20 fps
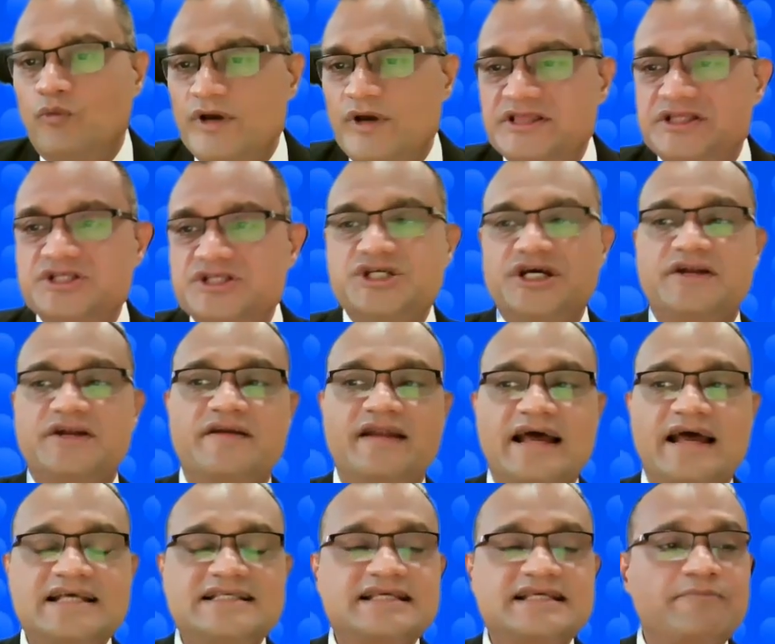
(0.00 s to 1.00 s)
with
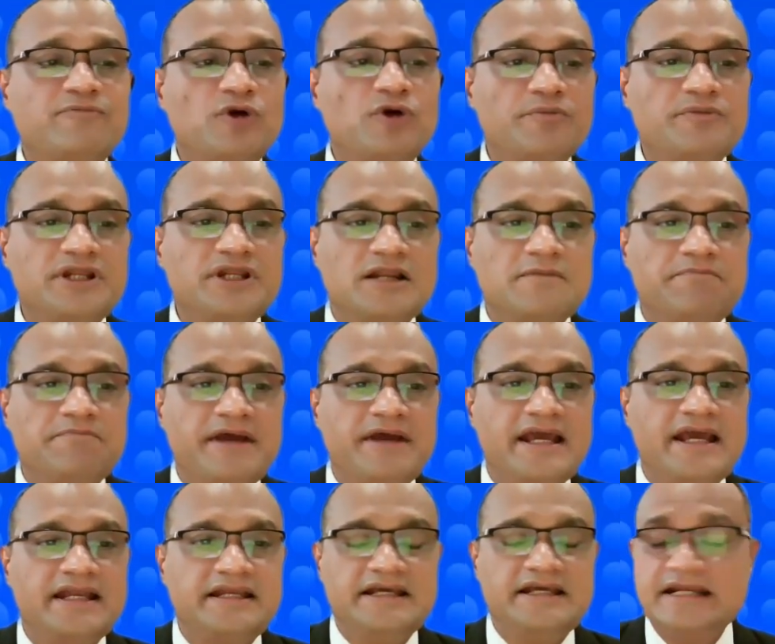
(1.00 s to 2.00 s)
generalized abdominal
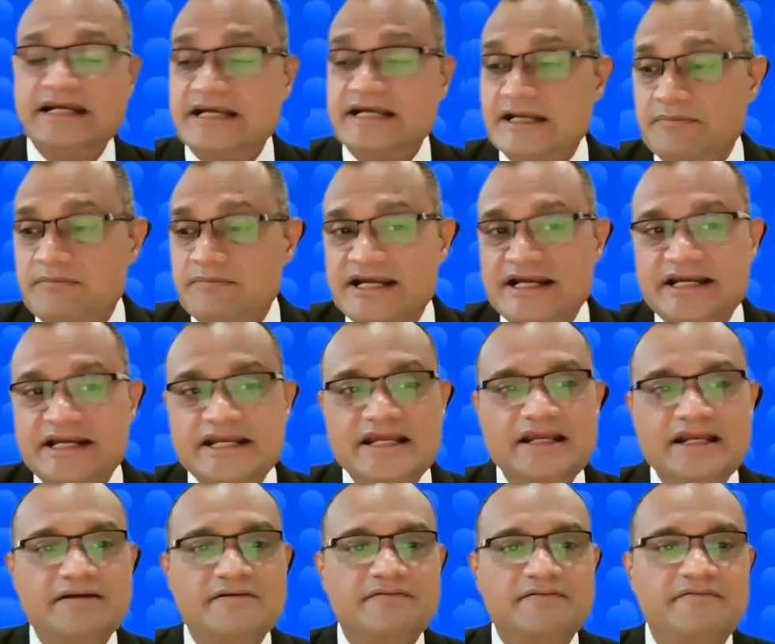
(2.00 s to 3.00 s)
pain,
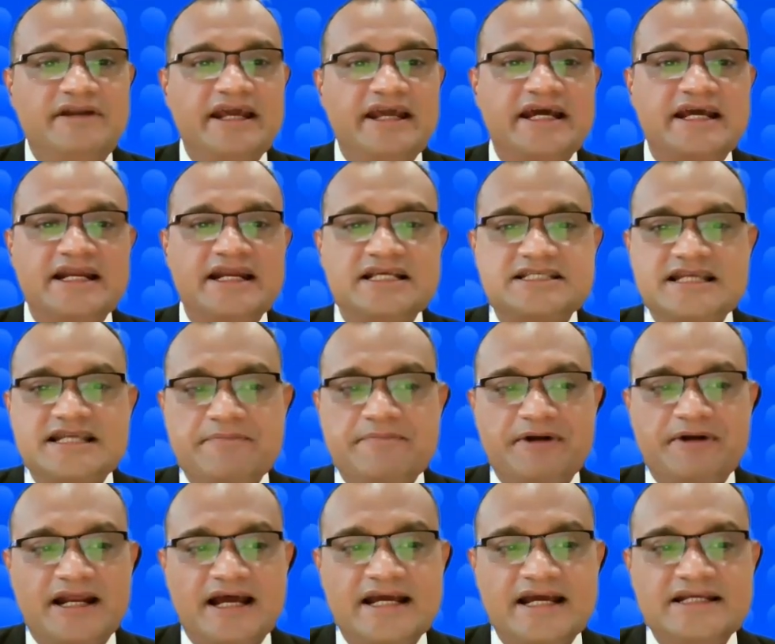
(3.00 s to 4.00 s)
irritability, decreased
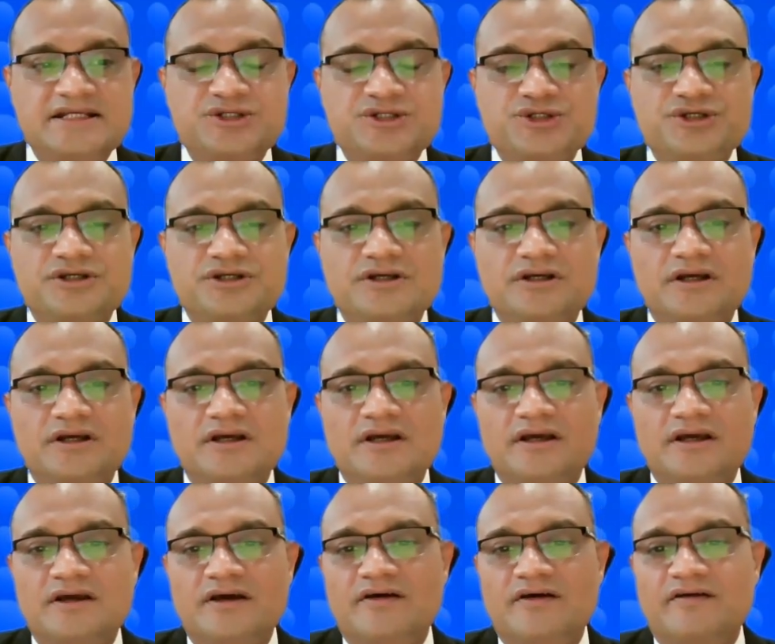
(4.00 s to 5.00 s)
appetite,
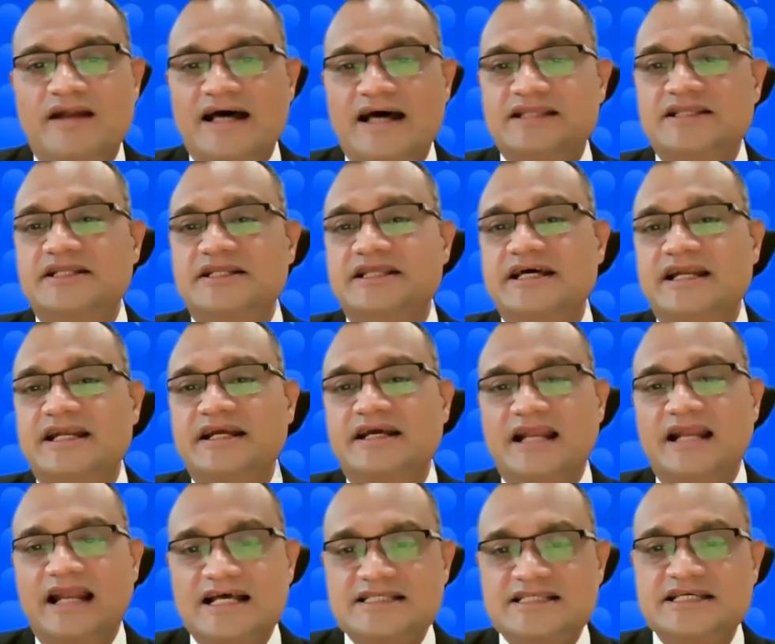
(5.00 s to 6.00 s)
rather than
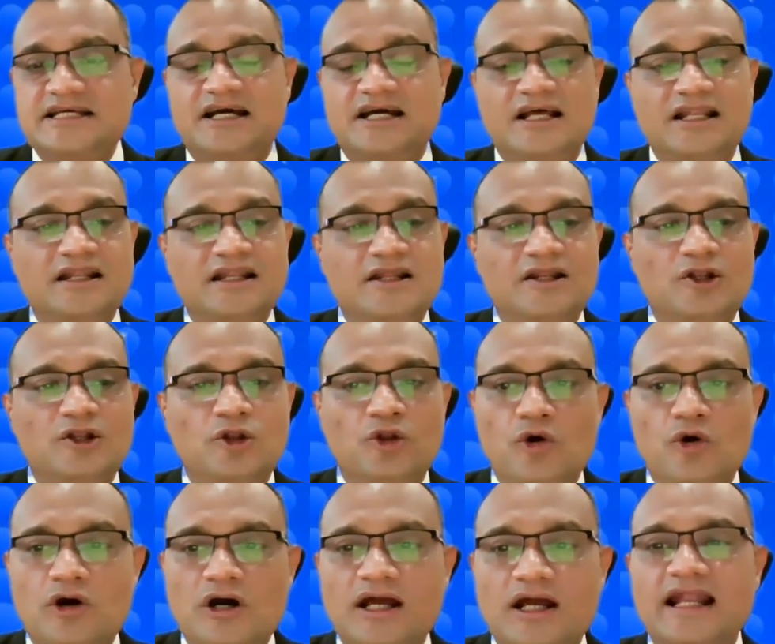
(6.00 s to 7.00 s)
classical
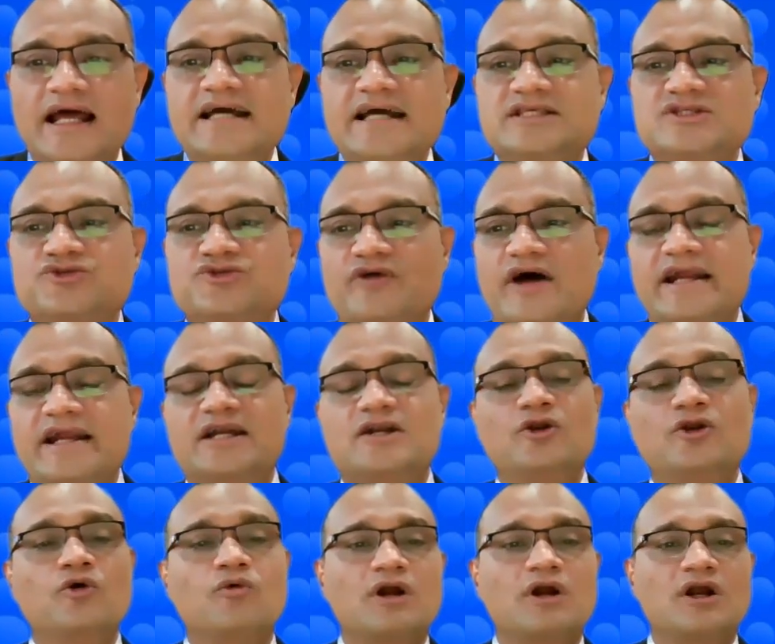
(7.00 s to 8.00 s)
localized right
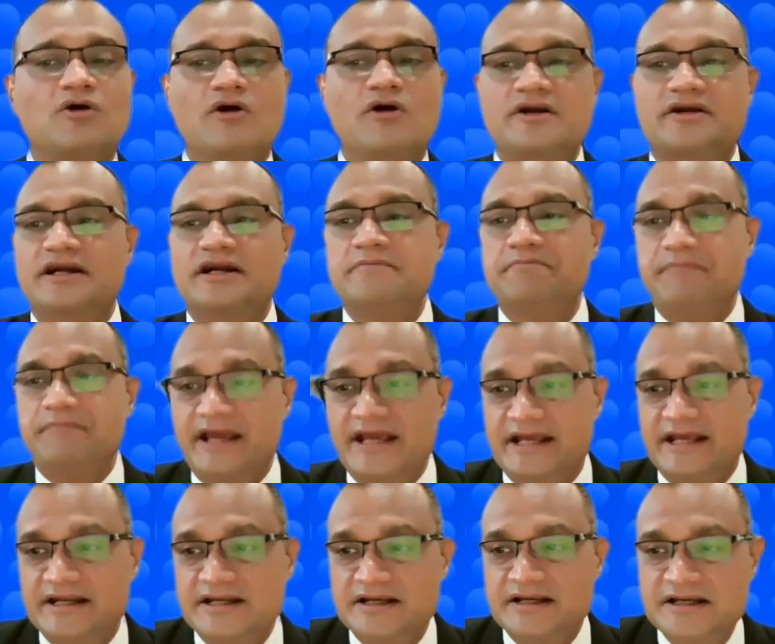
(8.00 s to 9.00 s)
lower quadrant
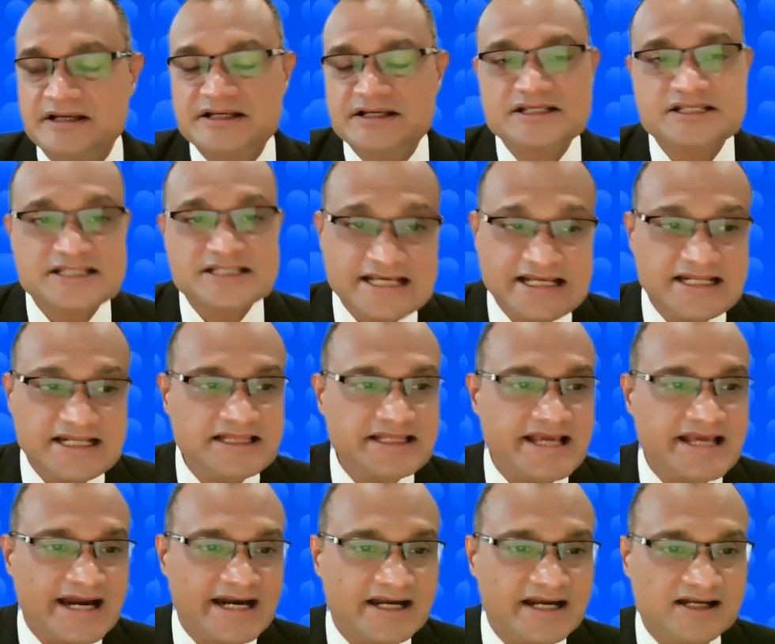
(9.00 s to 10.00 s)
pain seen in
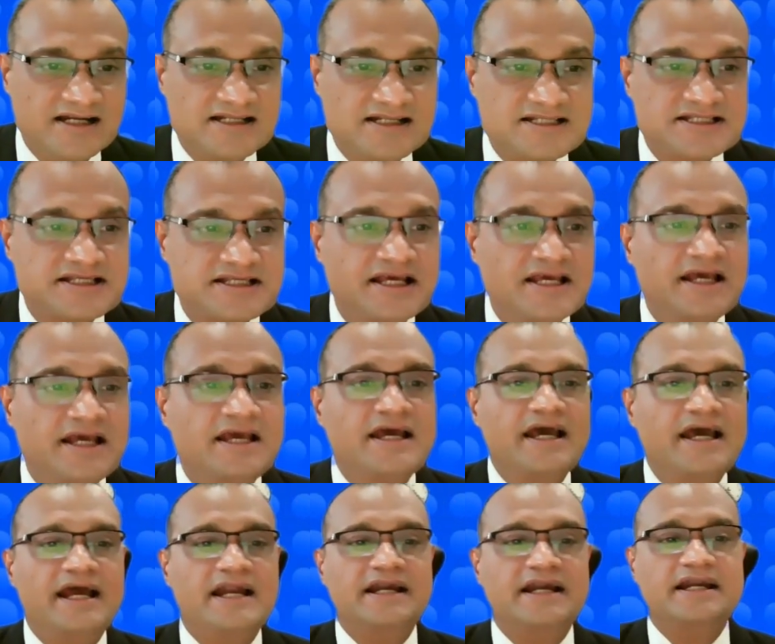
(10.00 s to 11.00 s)
the adults,
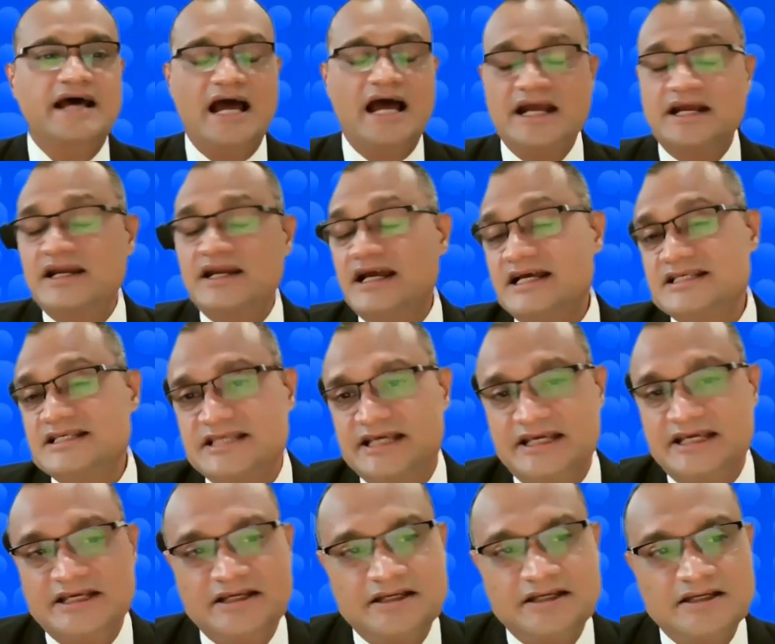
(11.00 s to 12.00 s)
and
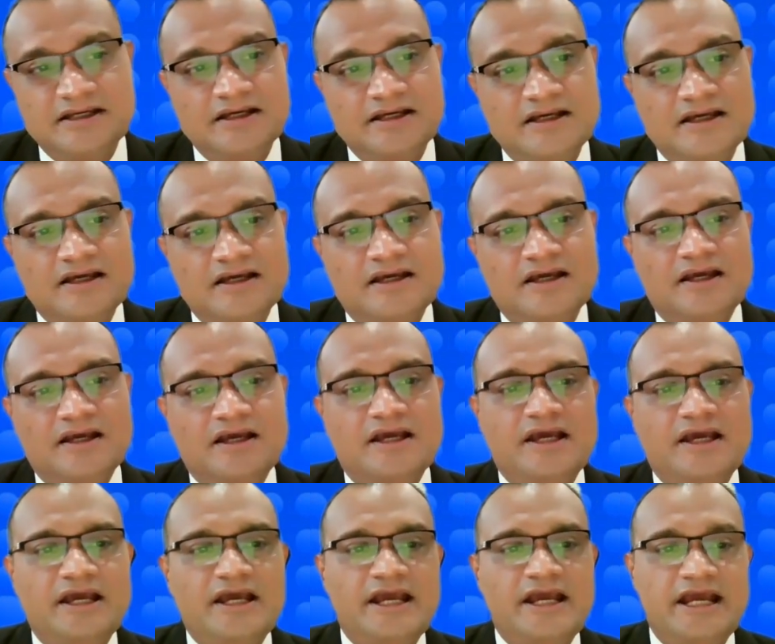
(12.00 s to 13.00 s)
diagnosing
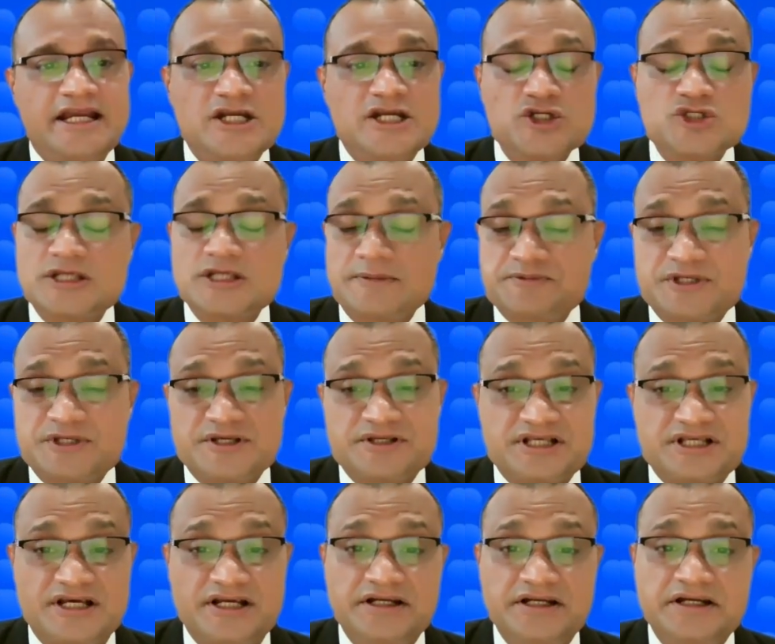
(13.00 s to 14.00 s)

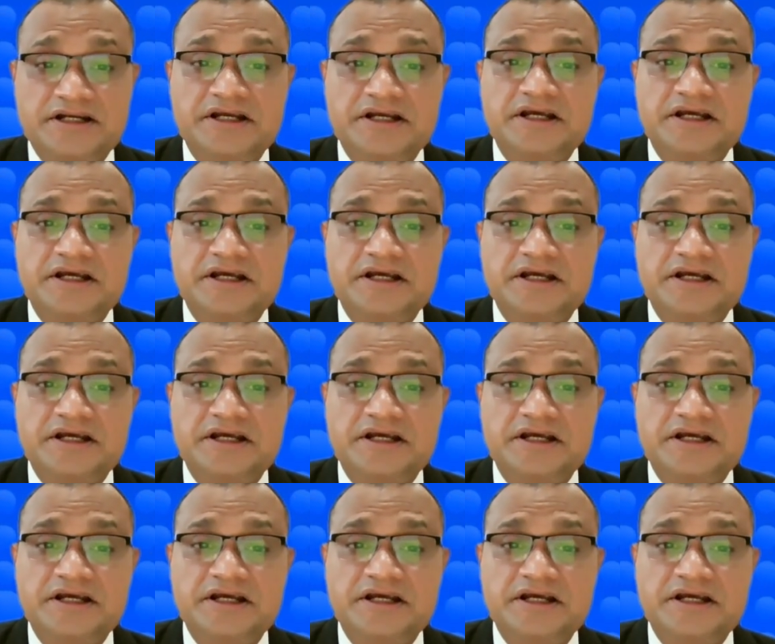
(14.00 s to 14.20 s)
intussusception,